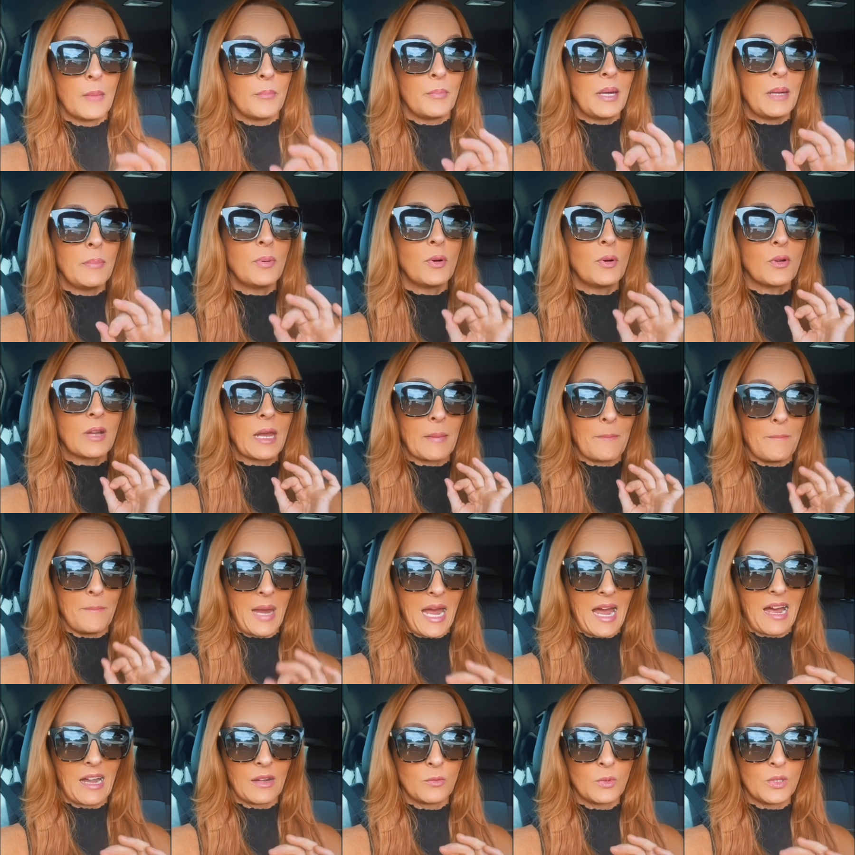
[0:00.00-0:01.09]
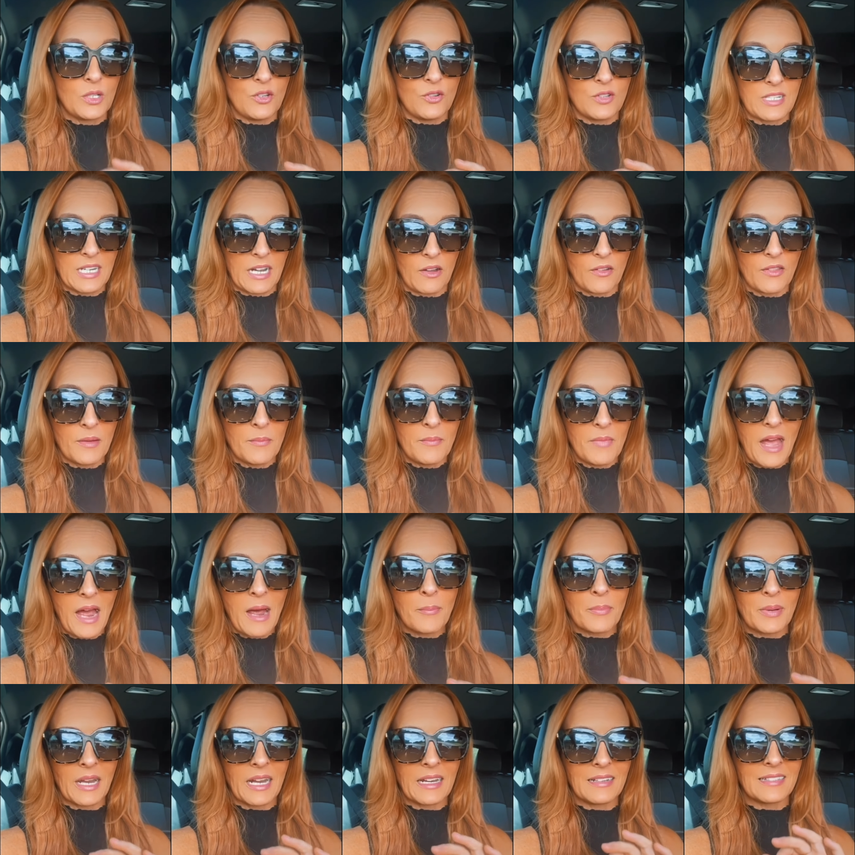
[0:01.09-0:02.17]
People get mad when you tell them that,
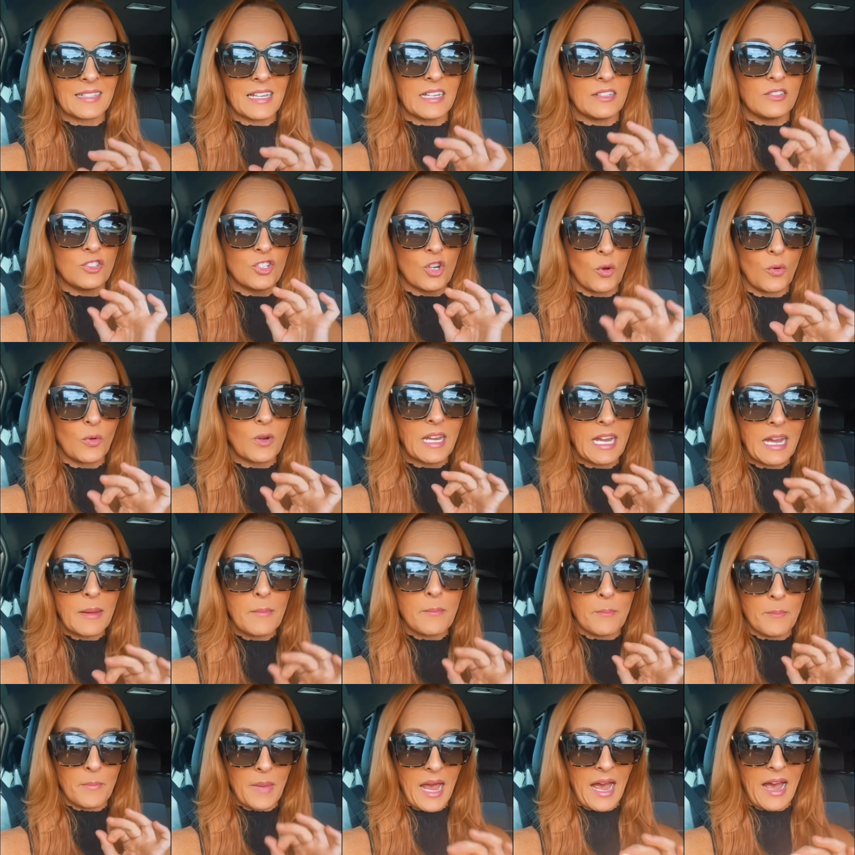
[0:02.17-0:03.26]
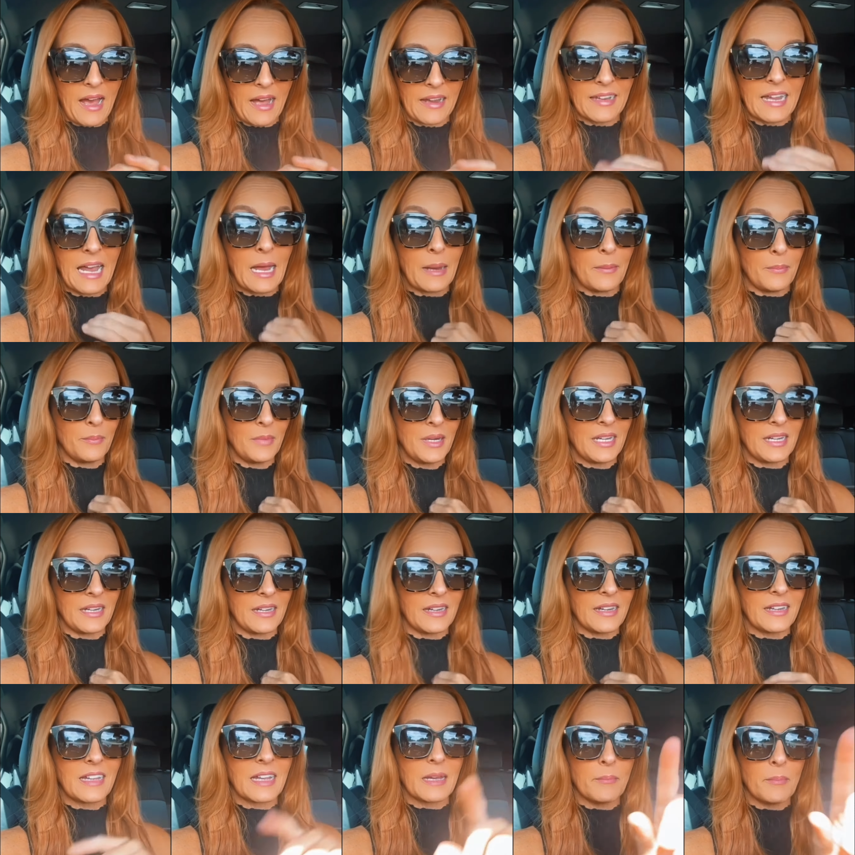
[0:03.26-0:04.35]
but I say, don't get mad at
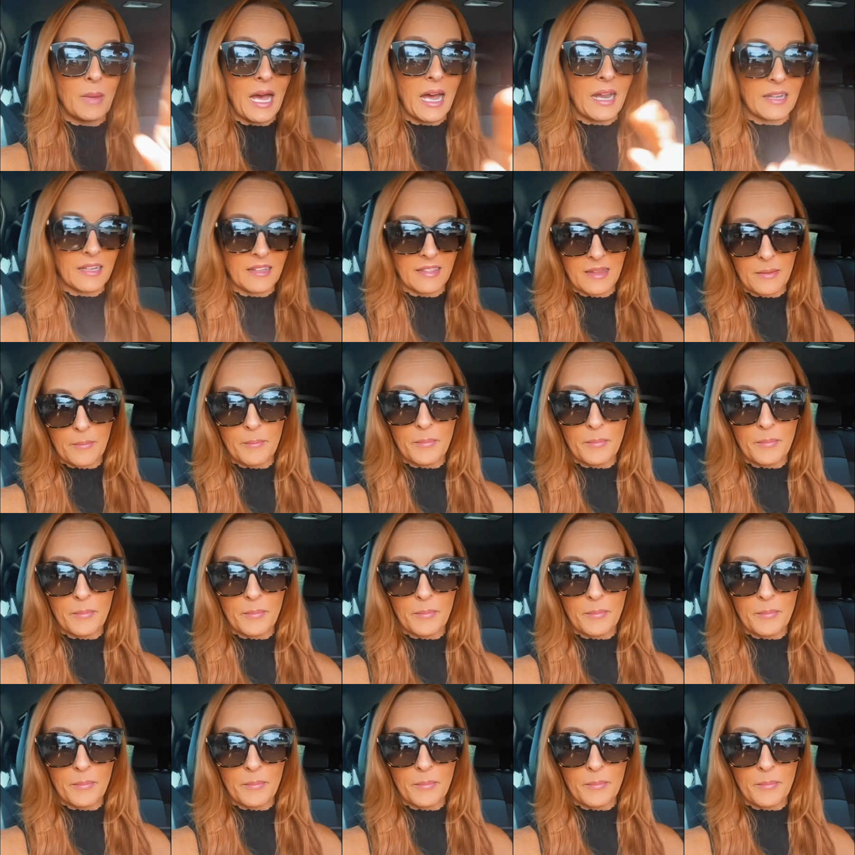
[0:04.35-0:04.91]
me, get mad at the